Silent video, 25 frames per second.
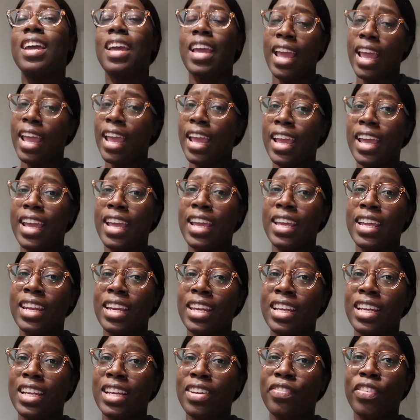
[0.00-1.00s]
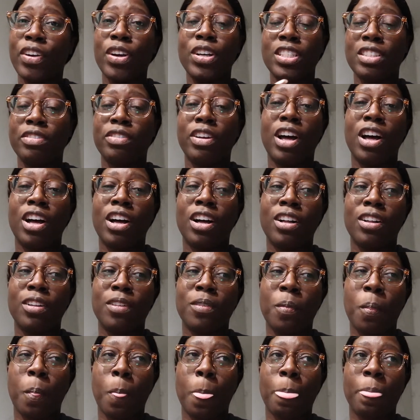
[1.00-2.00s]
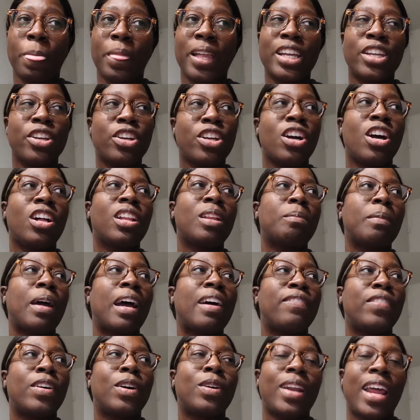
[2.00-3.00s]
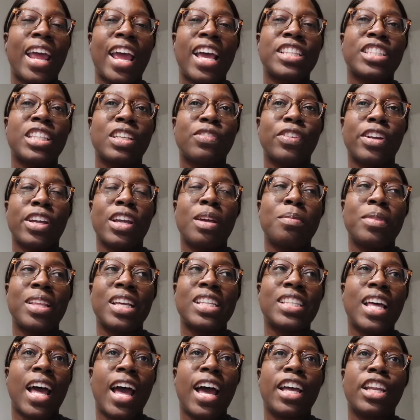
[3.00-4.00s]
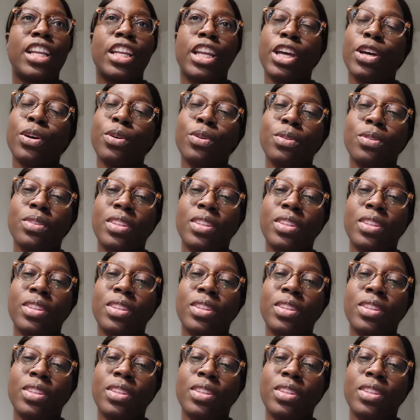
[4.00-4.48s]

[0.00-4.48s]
And first of all, like you're calling my phone asking for him. That's how I know